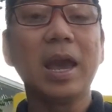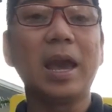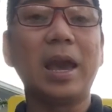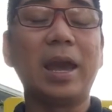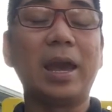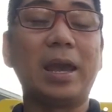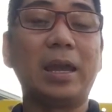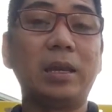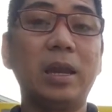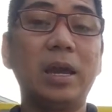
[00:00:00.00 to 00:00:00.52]

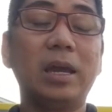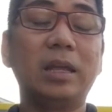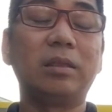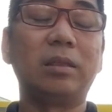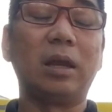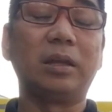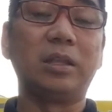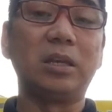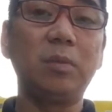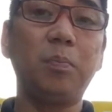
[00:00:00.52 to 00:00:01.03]
and
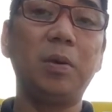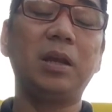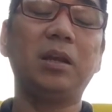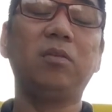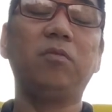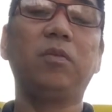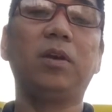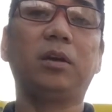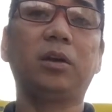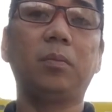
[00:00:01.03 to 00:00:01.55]
the
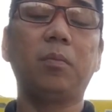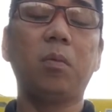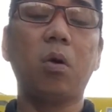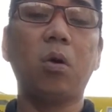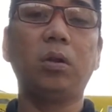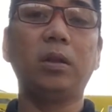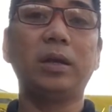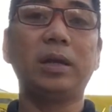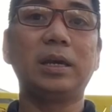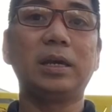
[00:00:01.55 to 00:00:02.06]
dependent
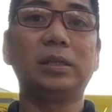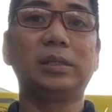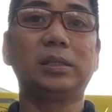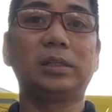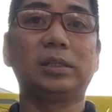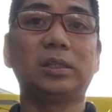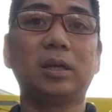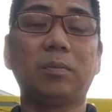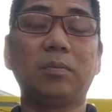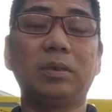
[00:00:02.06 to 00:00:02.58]
variable is
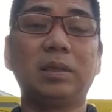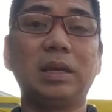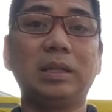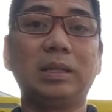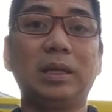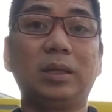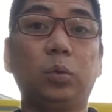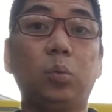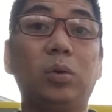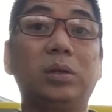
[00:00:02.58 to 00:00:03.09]
something
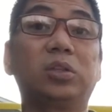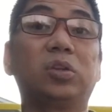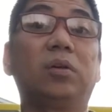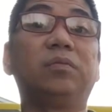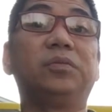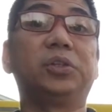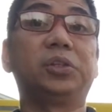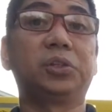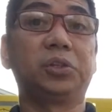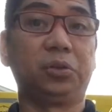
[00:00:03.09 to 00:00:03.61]
that was
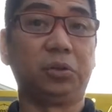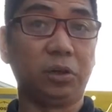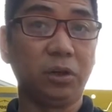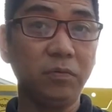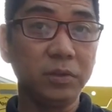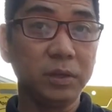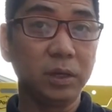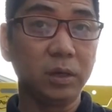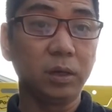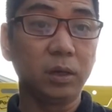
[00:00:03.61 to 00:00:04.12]

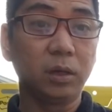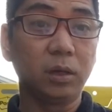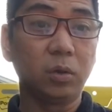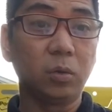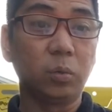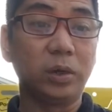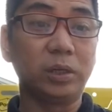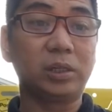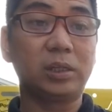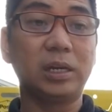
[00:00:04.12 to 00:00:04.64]
observed,
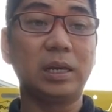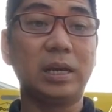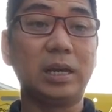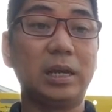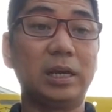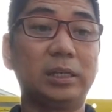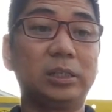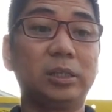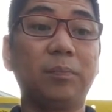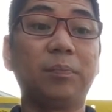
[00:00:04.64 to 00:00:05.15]
which
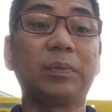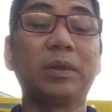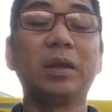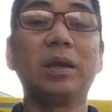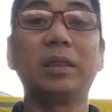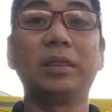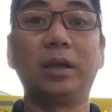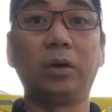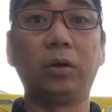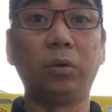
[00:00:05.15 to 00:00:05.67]
is
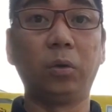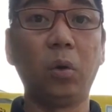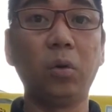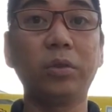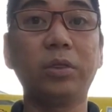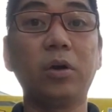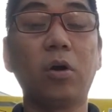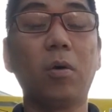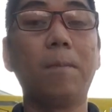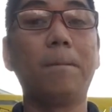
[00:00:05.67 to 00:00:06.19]
the
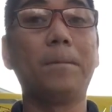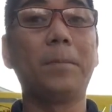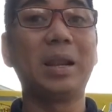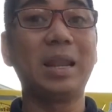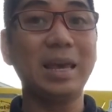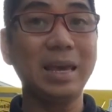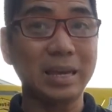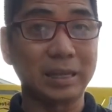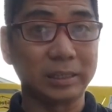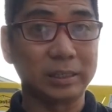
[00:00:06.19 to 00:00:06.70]
growth of
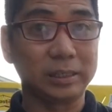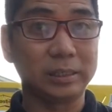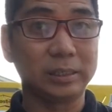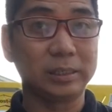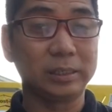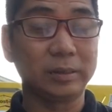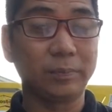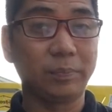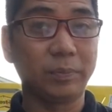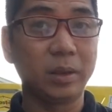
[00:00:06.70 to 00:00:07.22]
plants.
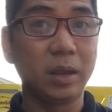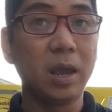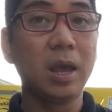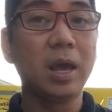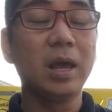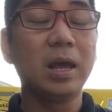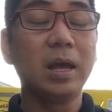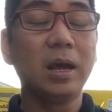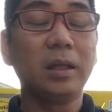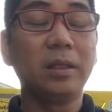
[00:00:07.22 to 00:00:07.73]

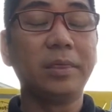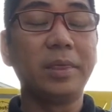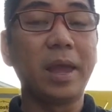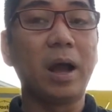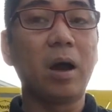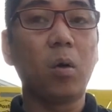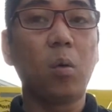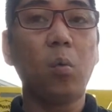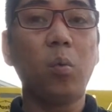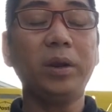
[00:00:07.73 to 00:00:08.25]

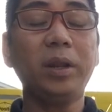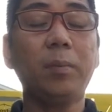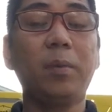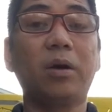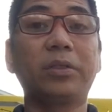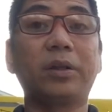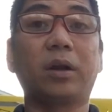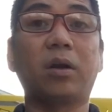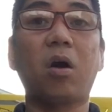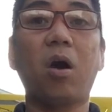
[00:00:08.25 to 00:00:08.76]
Now, what
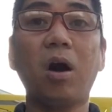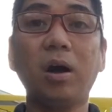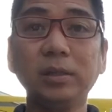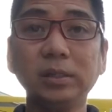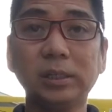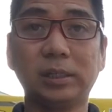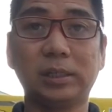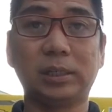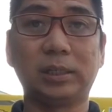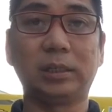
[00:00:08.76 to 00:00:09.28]
about the
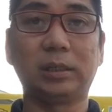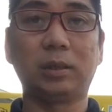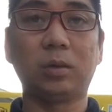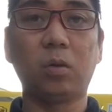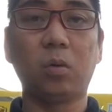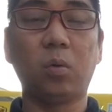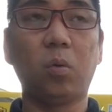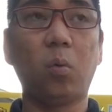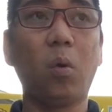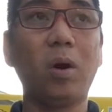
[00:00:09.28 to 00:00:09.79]
constant?
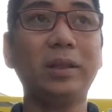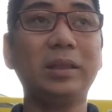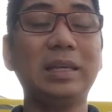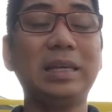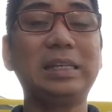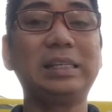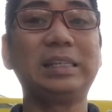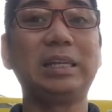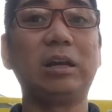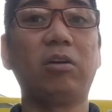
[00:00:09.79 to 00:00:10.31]
What
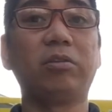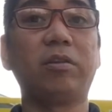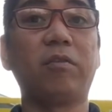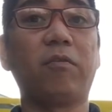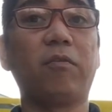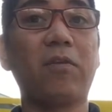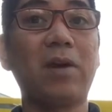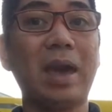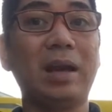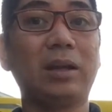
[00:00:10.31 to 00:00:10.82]
is now the
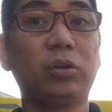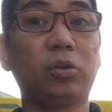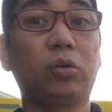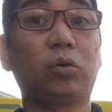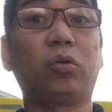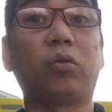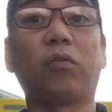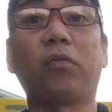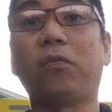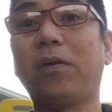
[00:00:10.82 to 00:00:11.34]
factor
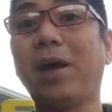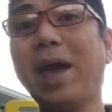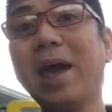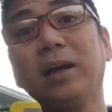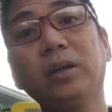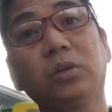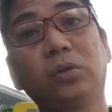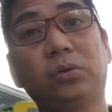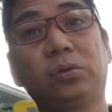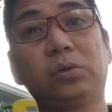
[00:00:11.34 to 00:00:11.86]
or
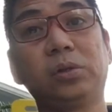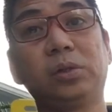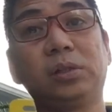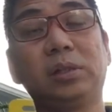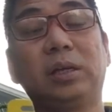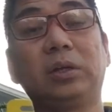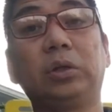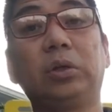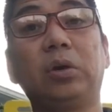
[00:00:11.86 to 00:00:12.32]
factors that